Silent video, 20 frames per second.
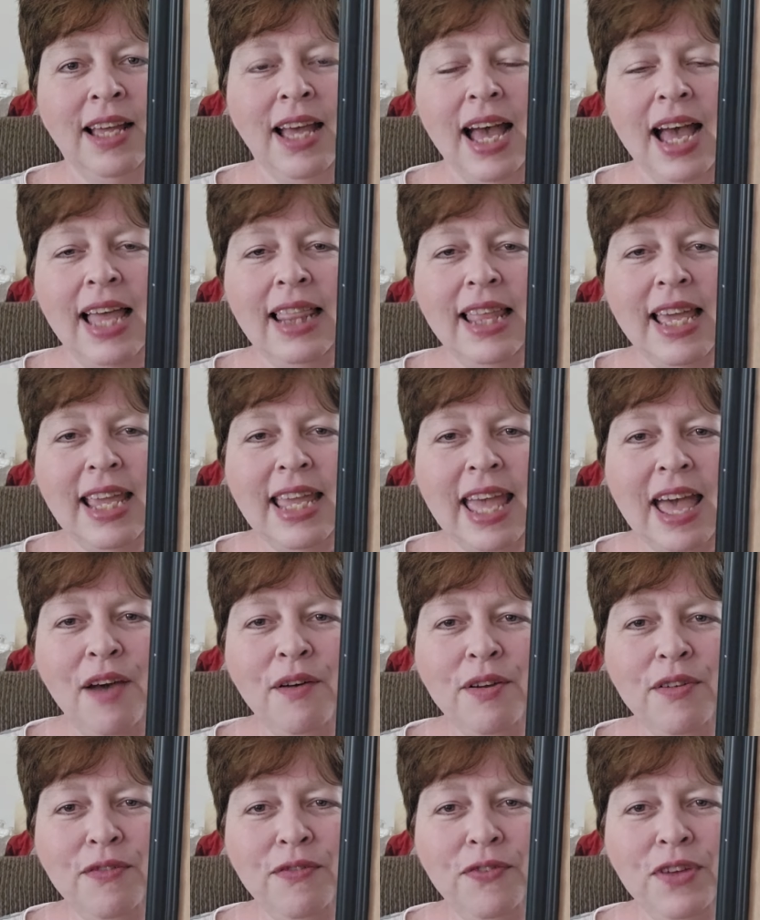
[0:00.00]
I like
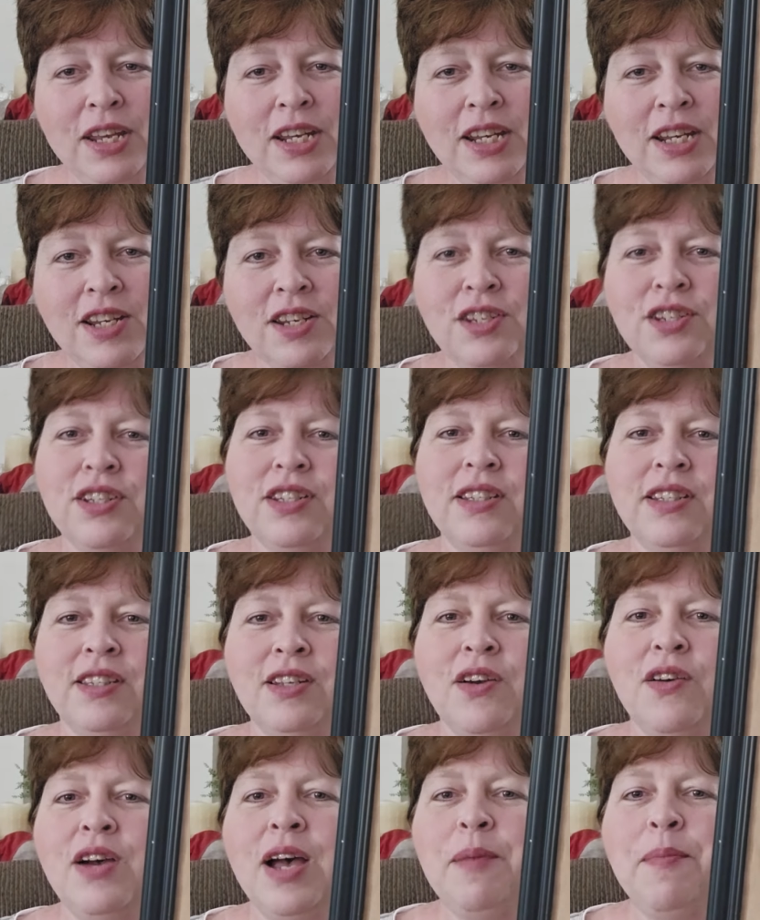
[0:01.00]
how it finished,
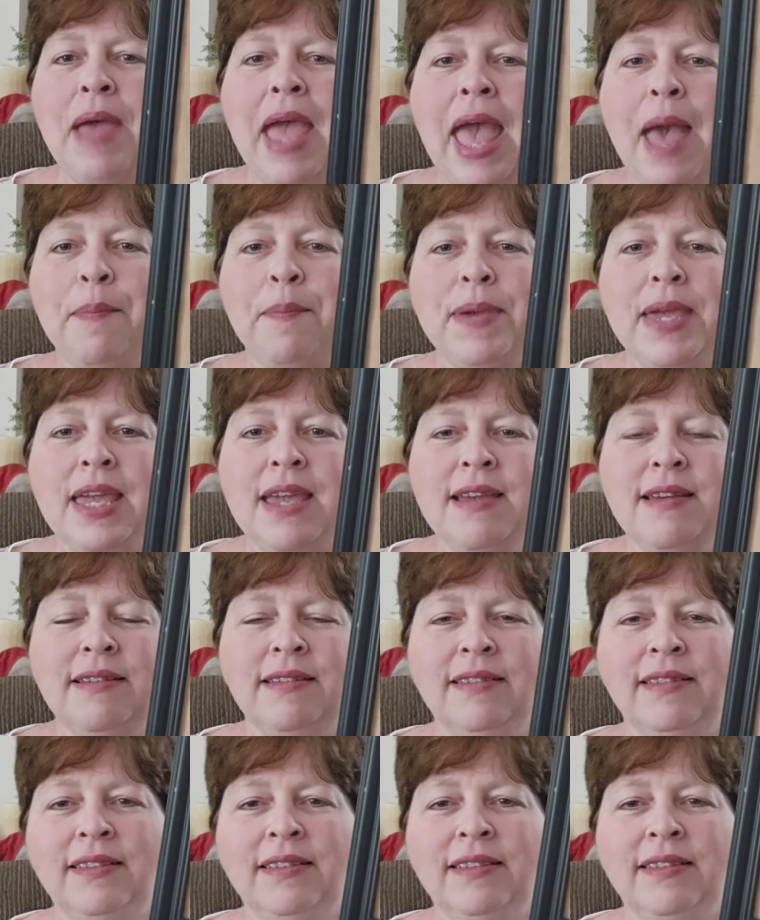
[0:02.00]
so I'm happy.